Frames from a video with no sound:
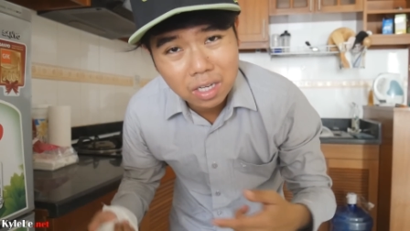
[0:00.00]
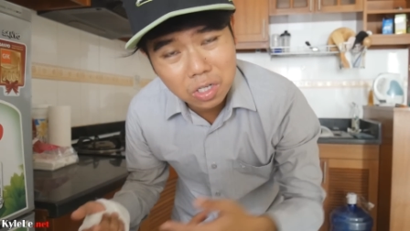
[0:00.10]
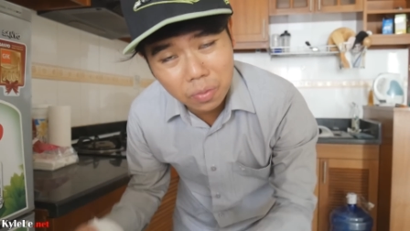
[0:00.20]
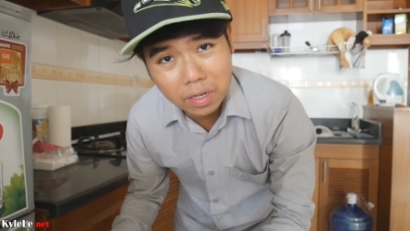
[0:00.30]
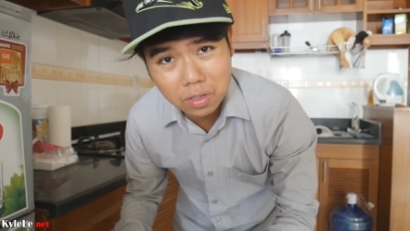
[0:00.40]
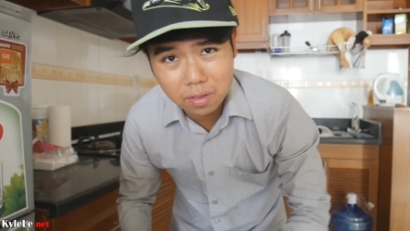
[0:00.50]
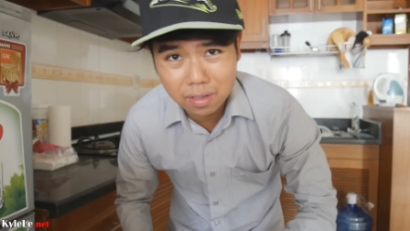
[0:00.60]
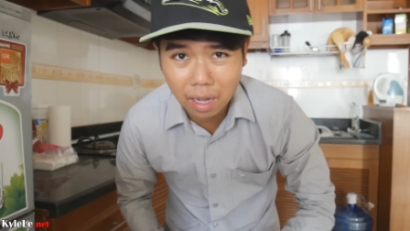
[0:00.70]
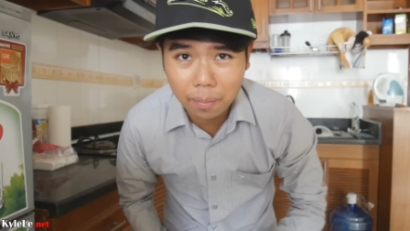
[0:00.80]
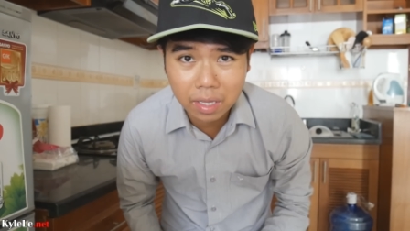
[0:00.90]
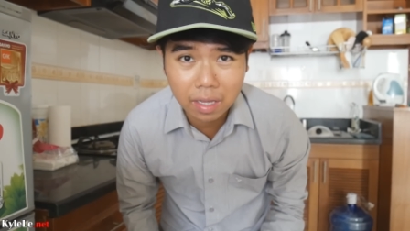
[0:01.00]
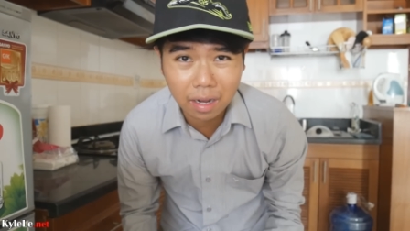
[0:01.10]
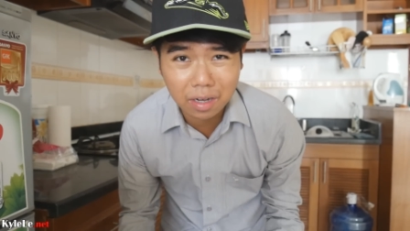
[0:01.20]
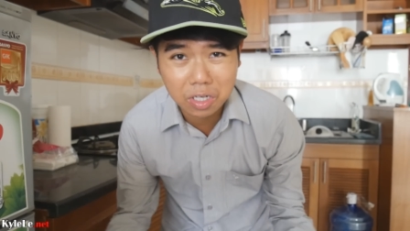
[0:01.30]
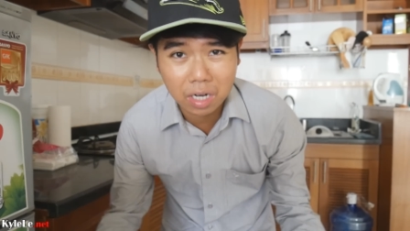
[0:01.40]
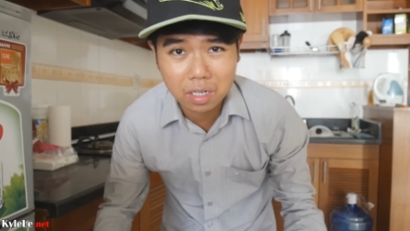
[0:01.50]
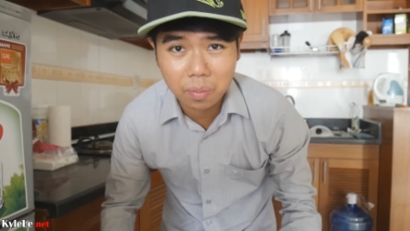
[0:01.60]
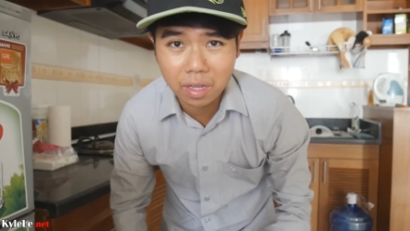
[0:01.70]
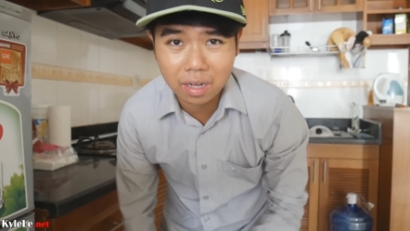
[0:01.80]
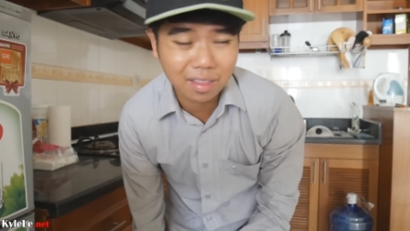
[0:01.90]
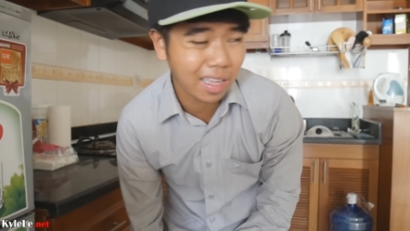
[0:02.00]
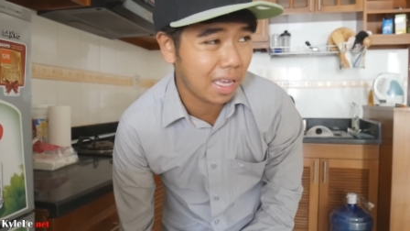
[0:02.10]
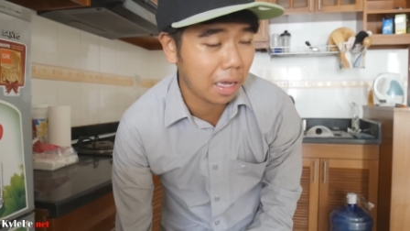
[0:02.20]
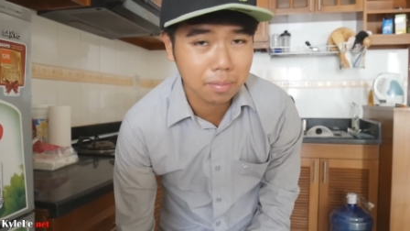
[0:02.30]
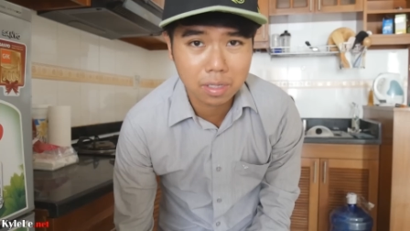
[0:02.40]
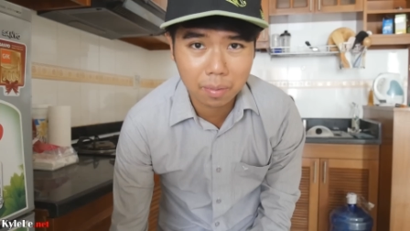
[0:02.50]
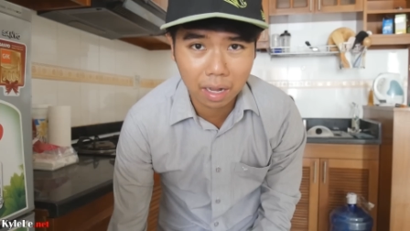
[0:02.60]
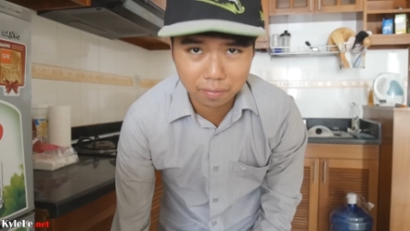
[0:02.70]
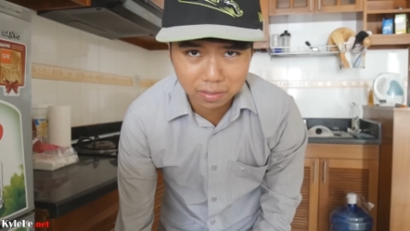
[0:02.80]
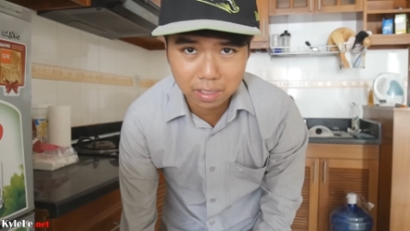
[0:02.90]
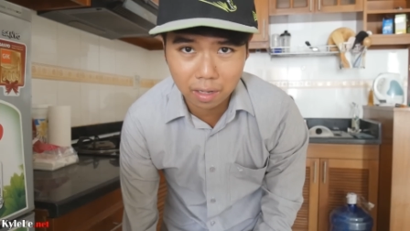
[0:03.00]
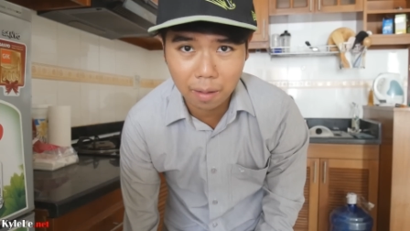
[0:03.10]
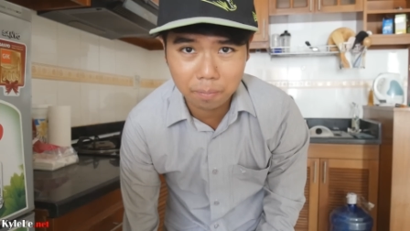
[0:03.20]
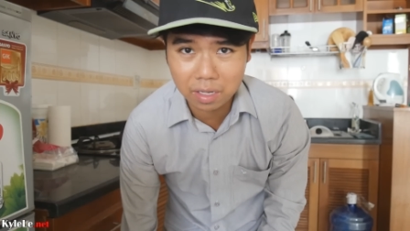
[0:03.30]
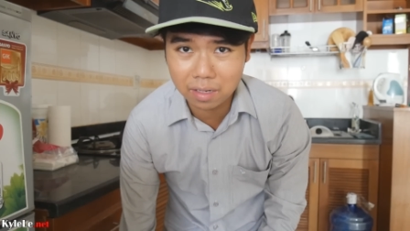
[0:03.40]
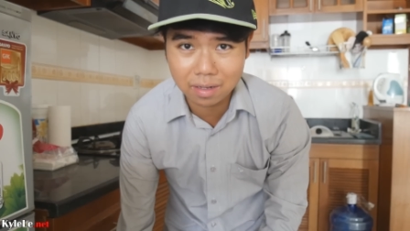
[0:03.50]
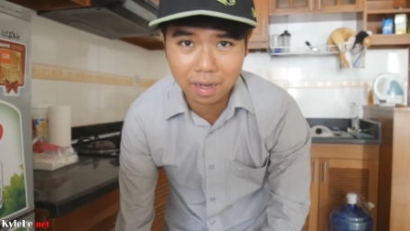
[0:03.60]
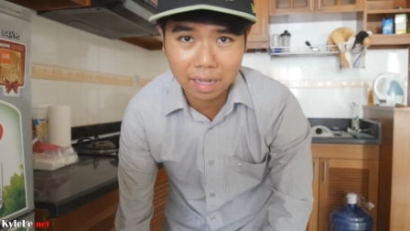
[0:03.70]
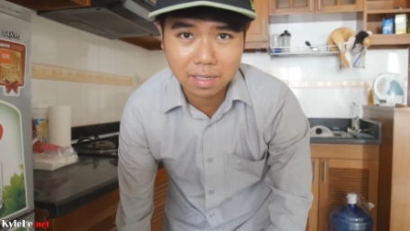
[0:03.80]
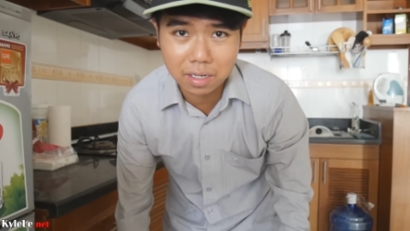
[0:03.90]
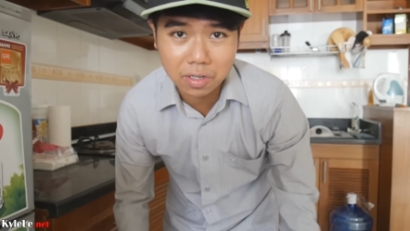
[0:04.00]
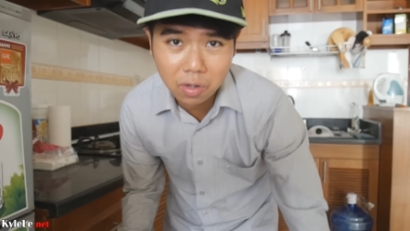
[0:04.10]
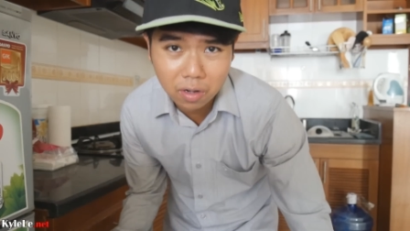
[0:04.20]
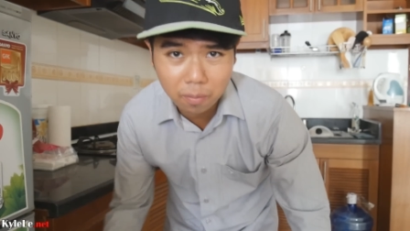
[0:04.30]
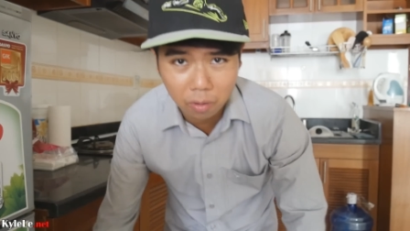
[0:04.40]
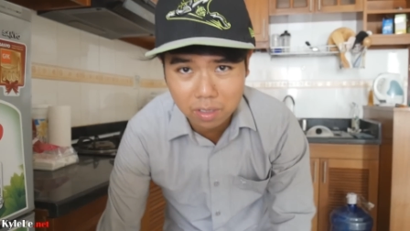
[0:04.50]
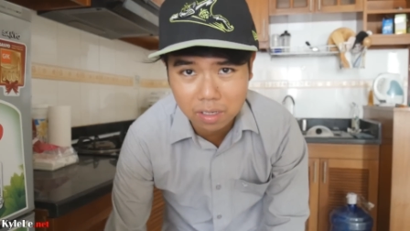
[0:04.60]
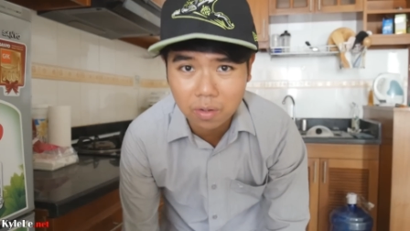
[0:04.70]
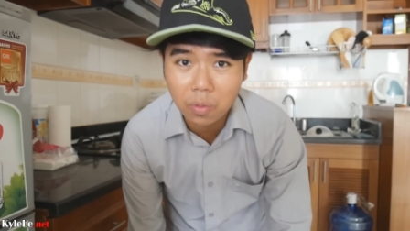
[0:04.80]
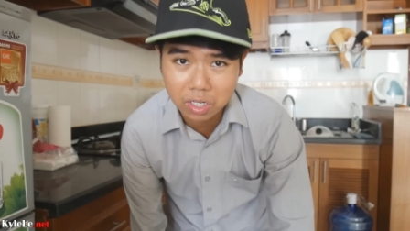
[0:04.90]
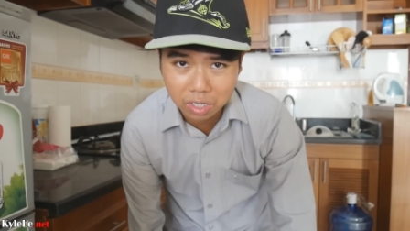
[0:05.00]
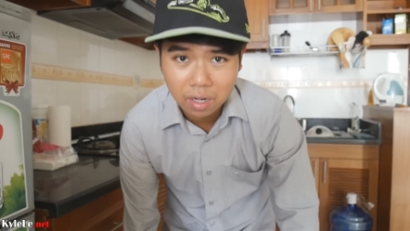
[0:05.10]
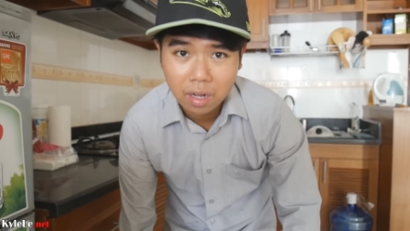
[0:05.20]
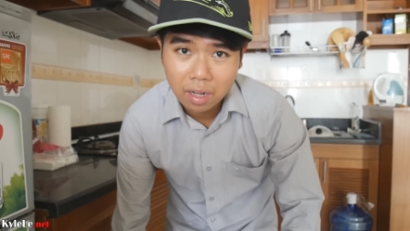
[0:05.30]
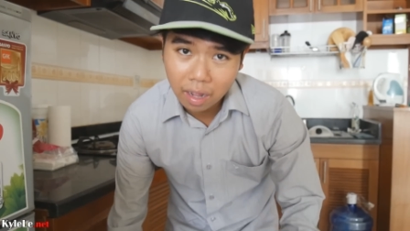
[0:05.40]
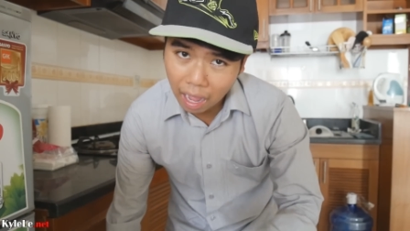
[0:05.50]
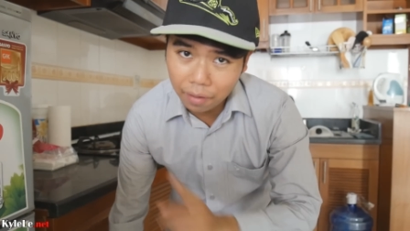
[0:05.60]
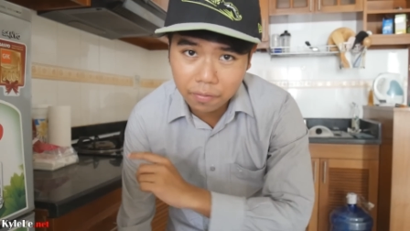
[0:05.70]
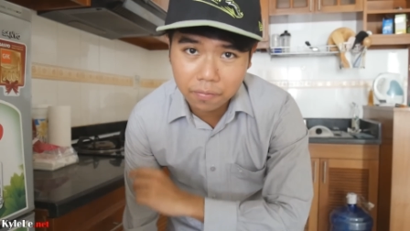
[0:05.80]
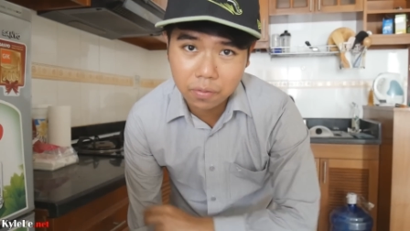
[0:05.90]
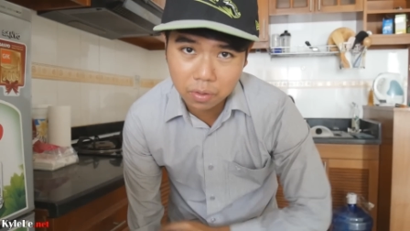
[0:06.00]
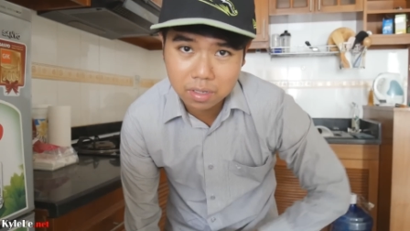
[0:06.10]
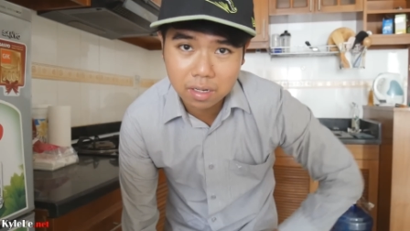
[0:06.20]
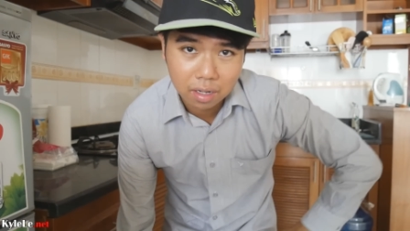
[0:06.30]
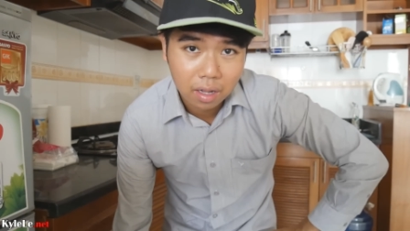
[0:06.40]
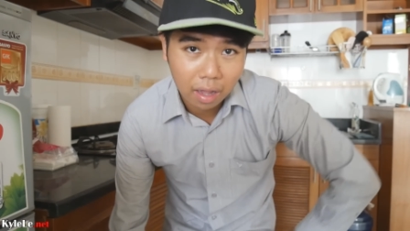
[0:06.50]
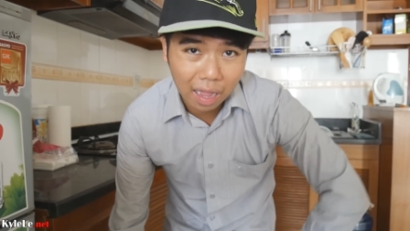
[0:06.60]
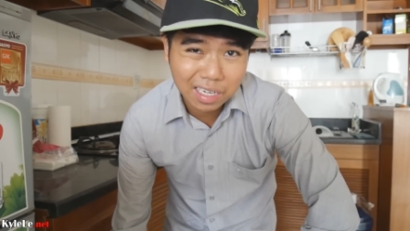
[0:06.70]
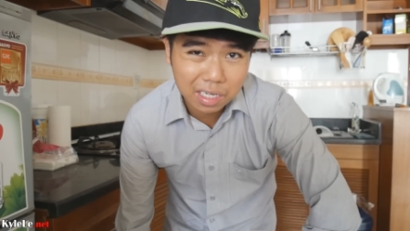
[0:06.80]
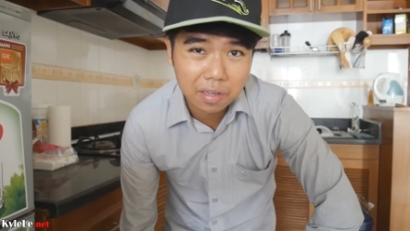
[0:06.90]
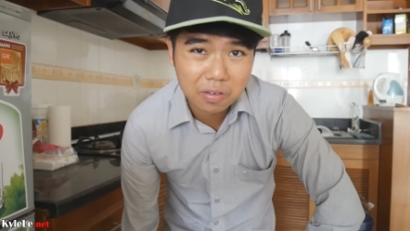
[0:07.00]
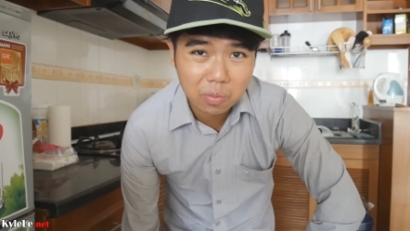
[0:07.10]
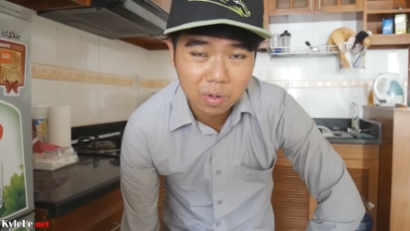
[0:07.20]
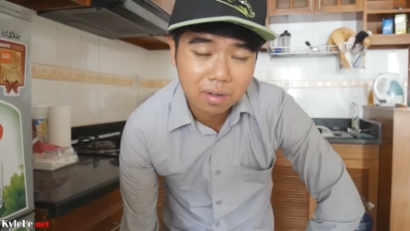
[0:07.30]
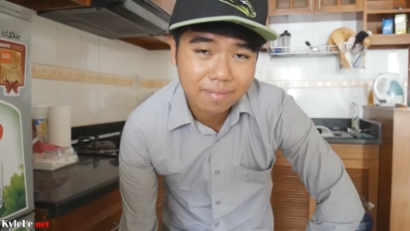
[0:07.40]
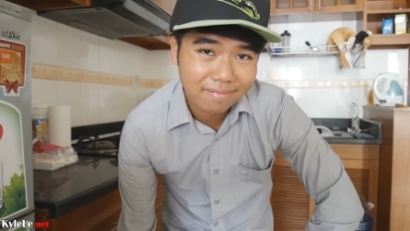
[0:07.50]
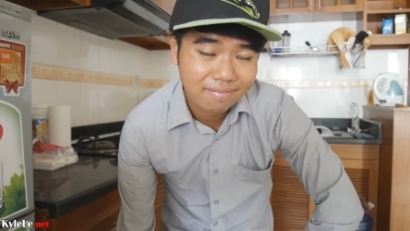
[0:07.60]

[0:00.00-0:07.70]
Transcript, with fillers: strangers, coming in and judging me and thinking I'm some kind of sloppy, nasty, dirty person, which half of those adjectives were